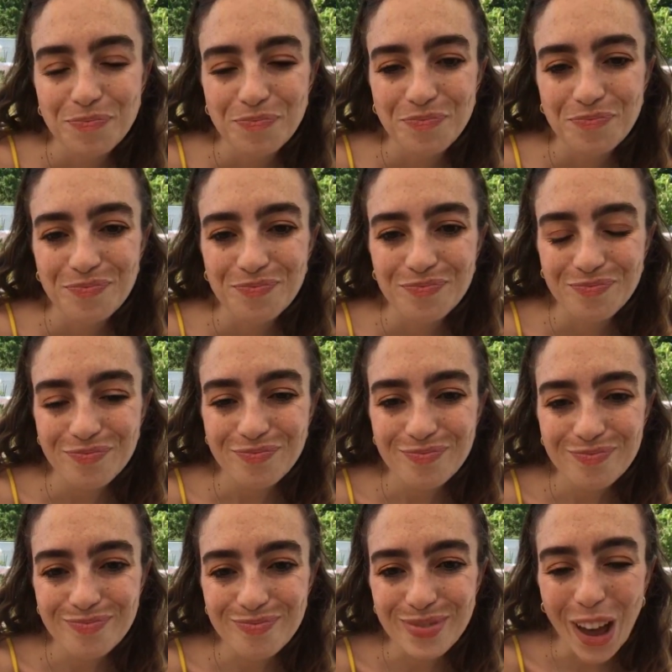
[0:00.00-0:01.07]
Okay,
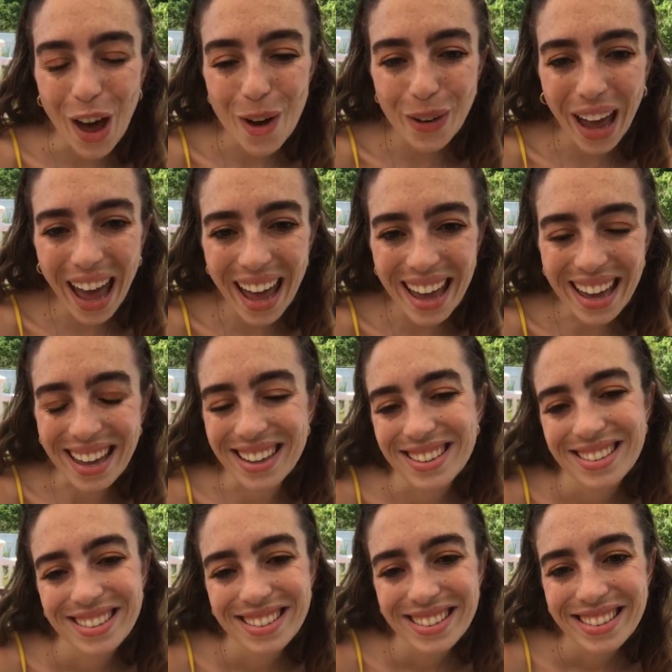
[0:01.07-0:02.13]
well,
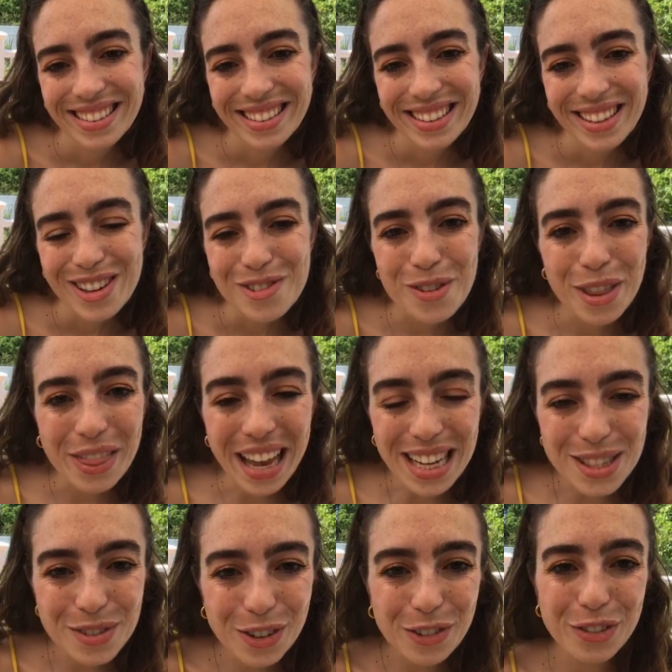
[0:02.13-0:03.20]
thanks for viewing,
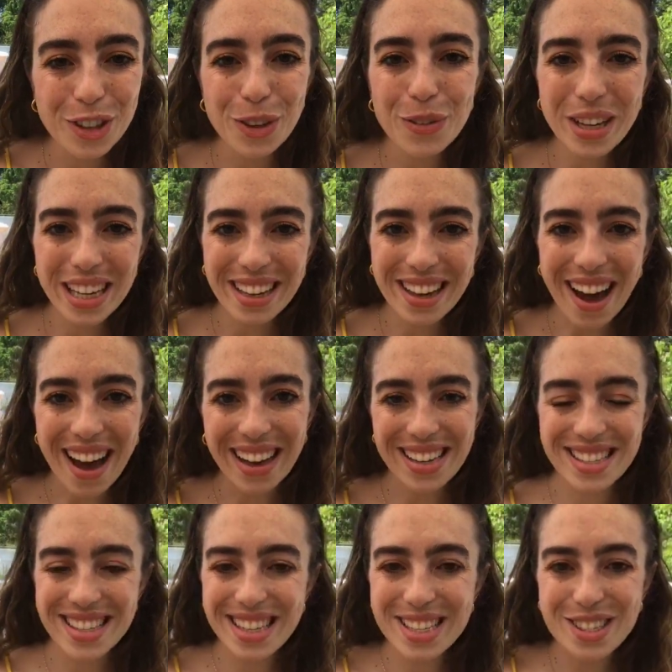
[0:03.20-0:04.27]
guys. This is
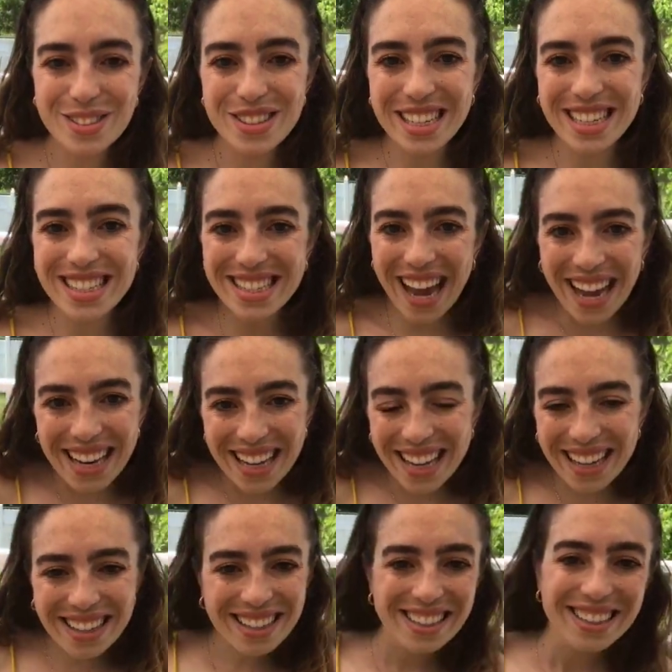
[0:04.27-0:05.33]
exciting.
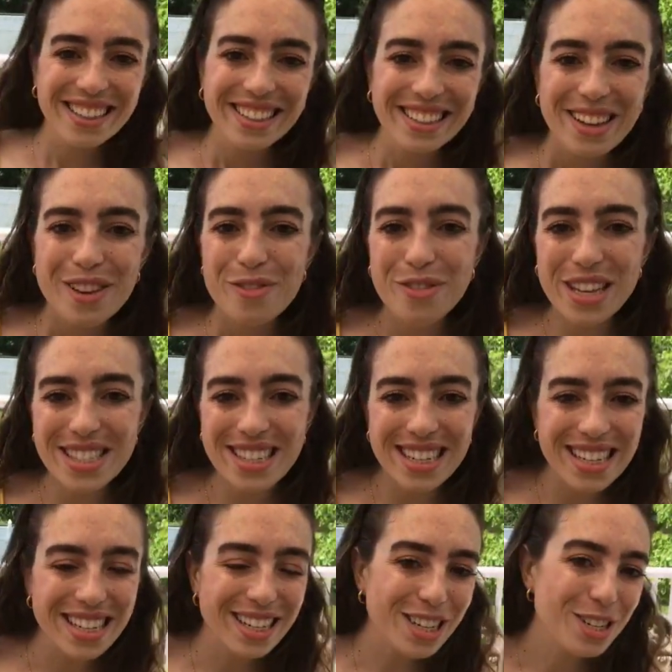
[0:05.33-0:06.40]
Visited a new
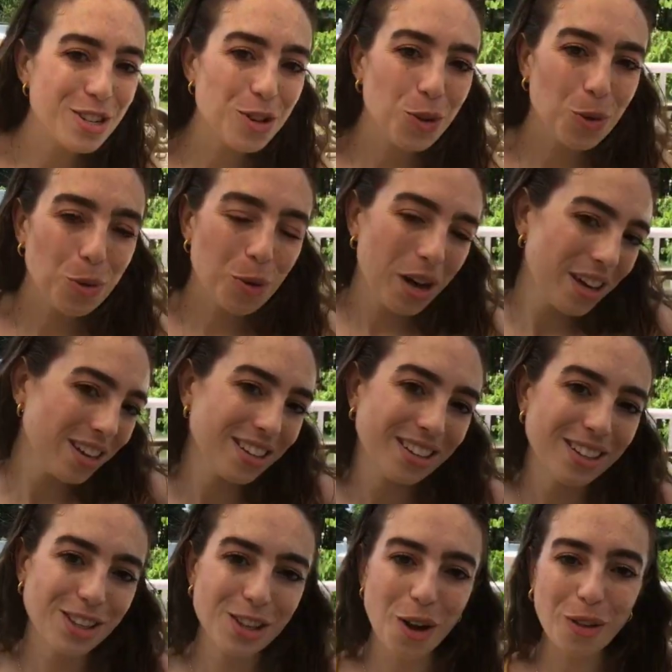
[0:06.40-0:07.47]

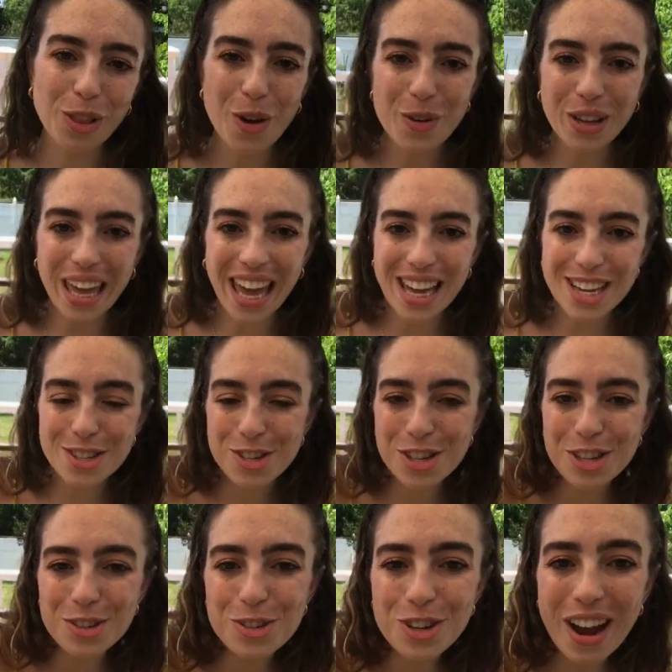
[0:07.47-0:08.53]
location, trying something
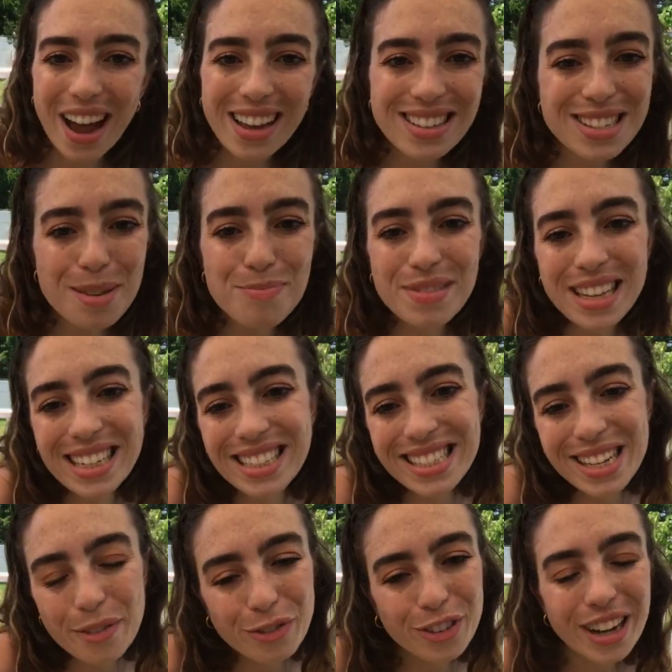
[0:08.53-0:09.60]
different. Get
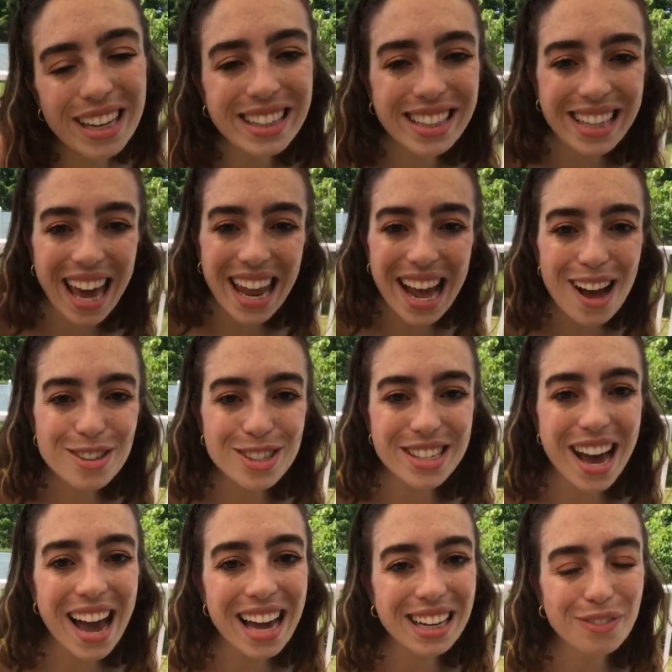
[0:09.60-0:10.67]
outside if you haven't
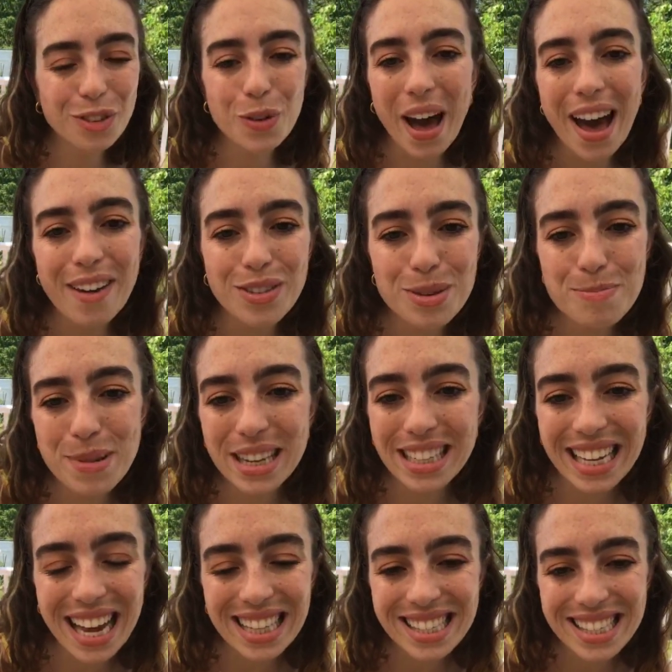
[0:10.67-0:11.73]
been yet today. It's
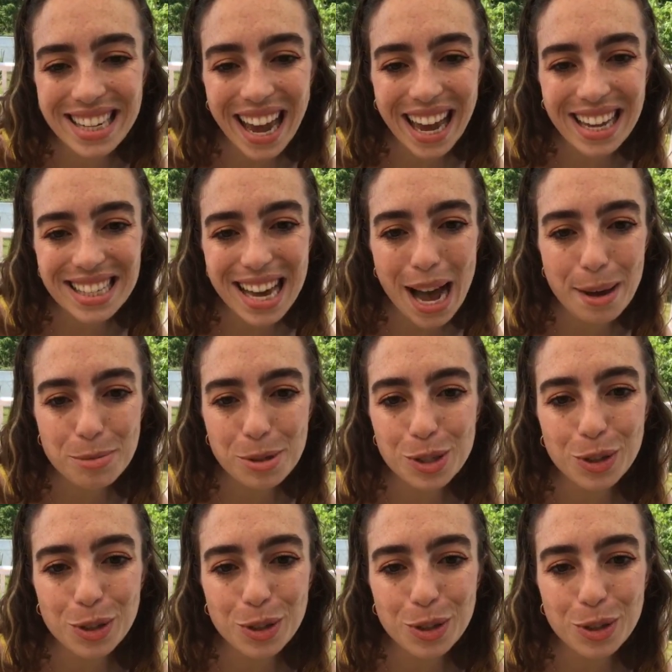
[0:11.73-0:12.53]
absolutely beautiful